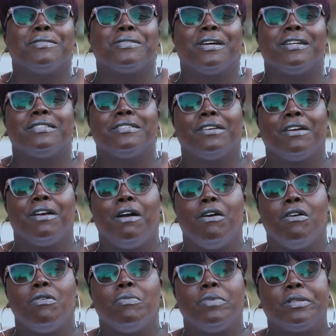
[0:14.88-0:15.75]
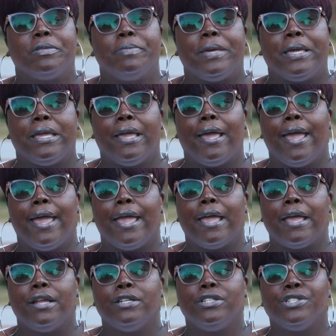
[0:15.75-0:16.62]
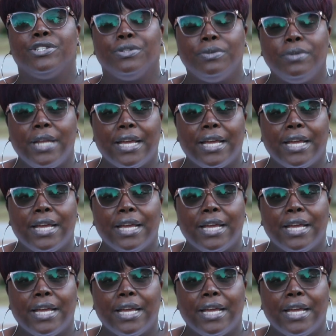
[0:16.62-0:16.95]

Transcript: So I took her home with me, and 2